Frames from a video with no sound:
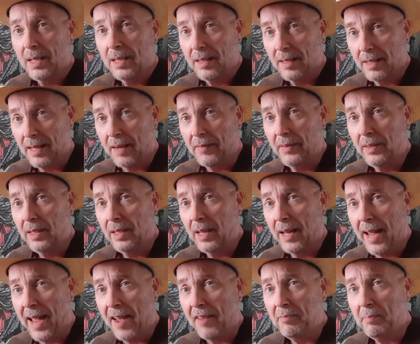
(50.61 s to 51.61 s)
Seven
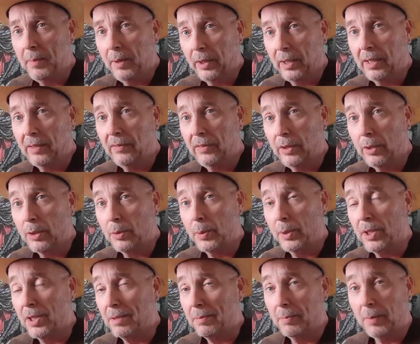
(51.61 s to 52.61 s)
and a half million views,
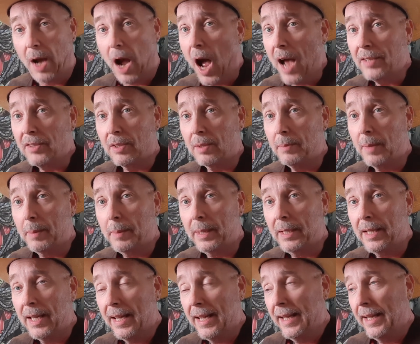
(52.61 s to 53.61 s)
which is awesome. I
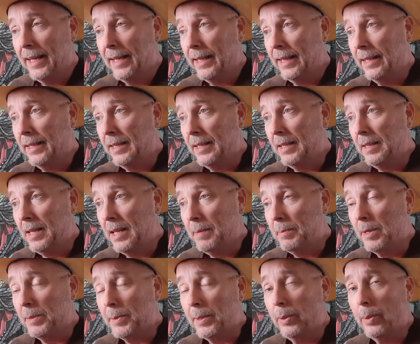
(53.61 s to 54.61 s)
mean, eh, he, he
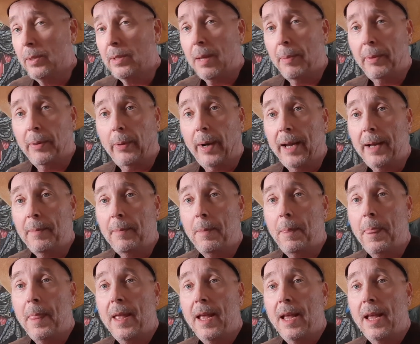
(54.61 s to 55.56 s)
must be doing something right.